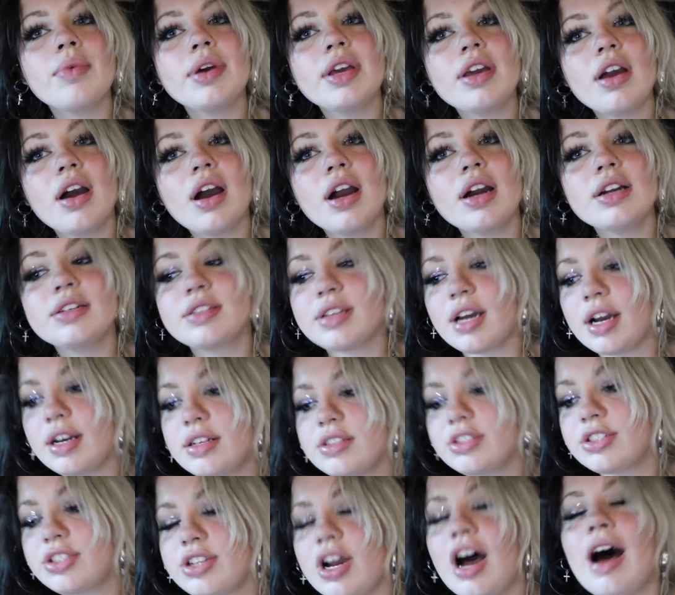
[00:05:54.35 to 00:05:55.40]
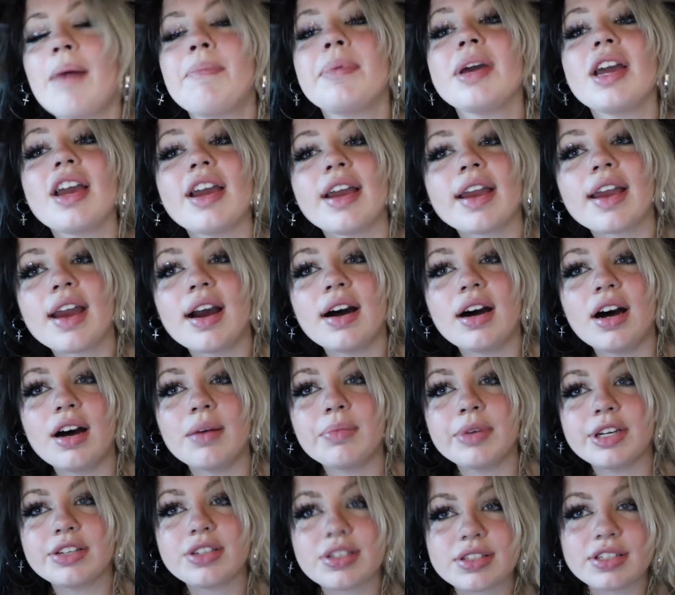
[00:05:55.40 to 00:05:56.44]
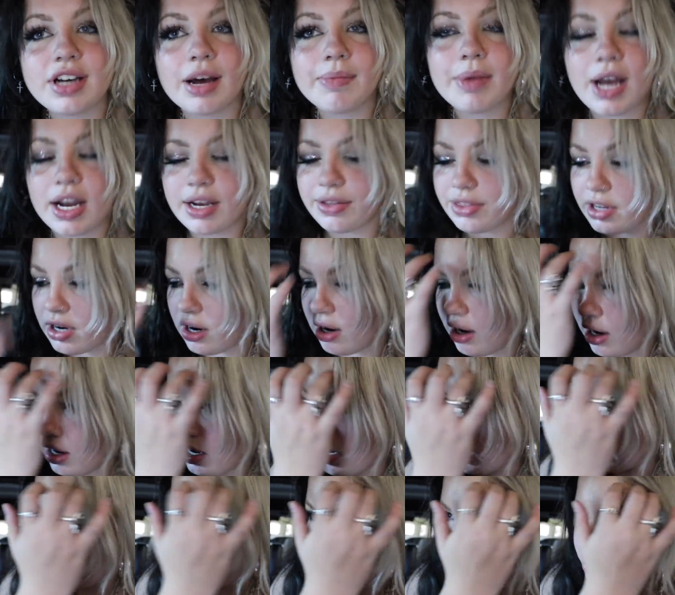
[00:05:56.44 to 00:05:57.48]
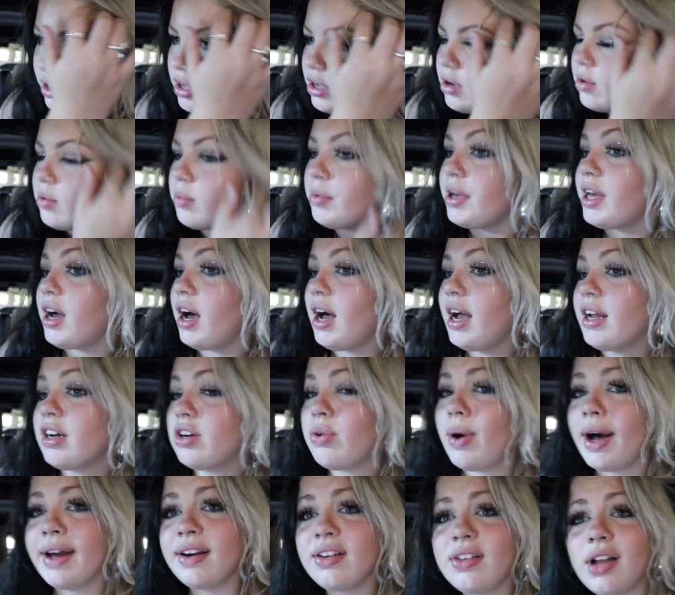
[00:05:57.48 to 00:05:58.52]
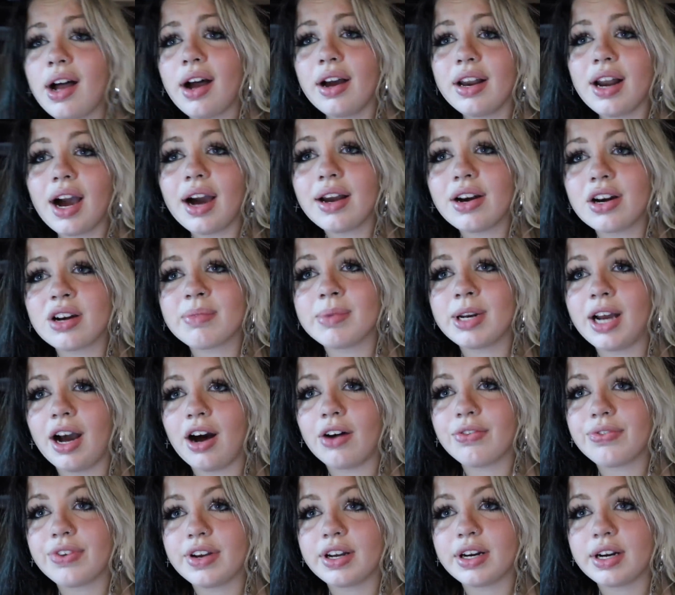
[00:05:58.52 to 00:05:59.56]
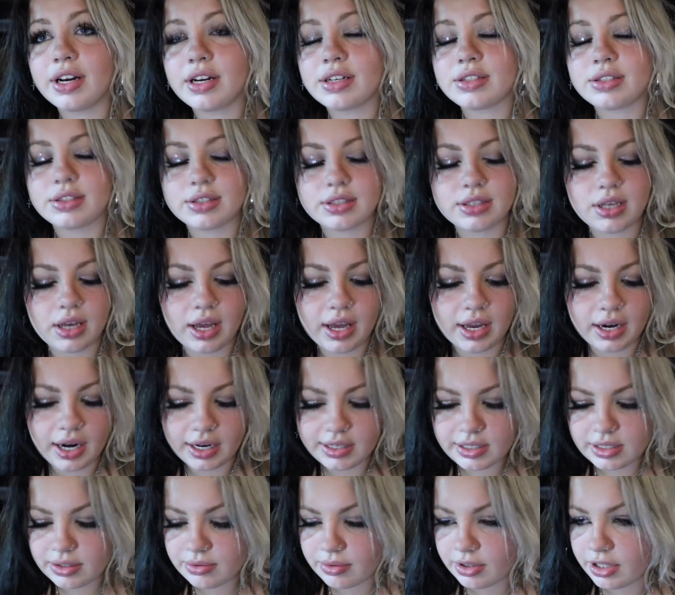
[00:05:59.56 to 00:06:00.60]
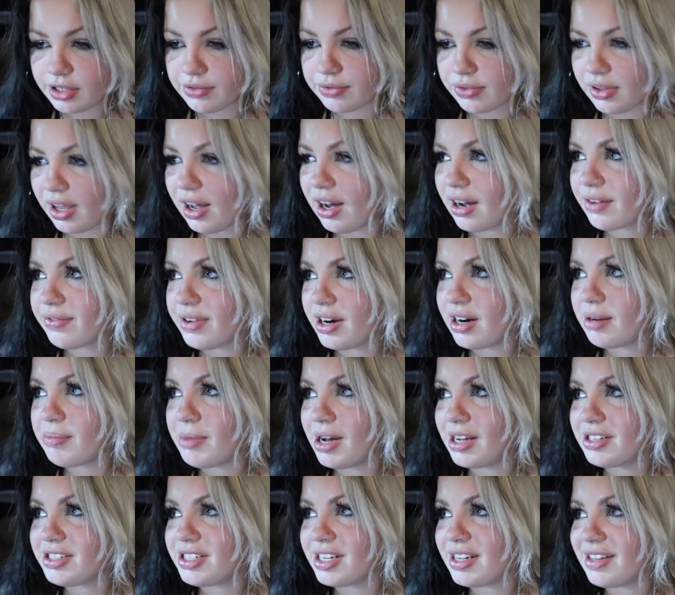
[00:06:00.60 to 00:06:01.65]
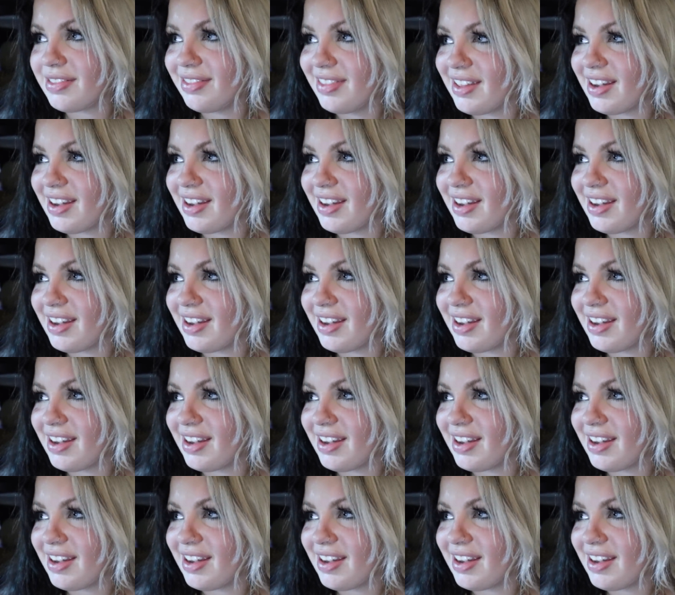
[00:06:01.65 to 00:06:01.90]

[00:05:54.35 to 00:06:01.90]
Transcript: we are done shopping. Um, we just got back in the car. We got quite a lot at Urban Outfitters, and I didn't really vlog very much in